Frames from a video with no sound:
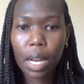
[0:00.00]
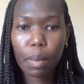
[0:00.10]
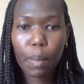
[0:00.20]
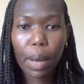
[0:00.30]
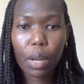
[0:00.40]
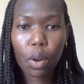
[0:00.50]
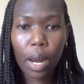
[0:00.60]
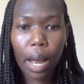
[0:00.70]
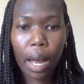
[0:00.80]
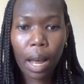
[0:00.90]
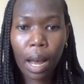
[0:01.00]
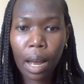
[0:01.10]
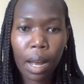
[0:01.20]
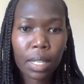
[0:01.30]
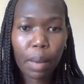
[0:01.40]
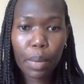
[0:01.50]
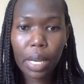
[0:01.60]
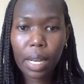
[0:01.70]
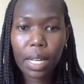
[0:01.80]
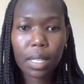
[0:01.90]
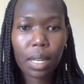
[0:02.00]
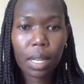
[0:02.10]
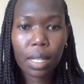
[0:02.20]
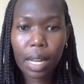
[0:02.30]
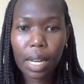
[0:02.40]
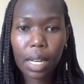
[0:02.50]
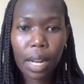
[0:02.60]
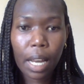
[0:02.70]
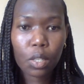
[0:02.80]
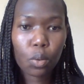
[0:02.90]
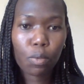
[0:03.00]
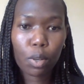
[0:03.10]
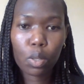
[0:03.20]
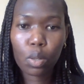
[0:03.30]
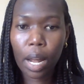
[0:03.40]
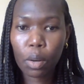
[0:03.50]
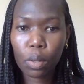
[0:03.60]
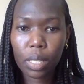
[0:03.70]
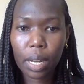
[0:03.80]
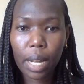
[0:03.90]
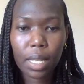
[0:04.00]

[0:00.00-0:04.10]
Remember, Docker as a beginner, it's a really nice tool for you to learn containers.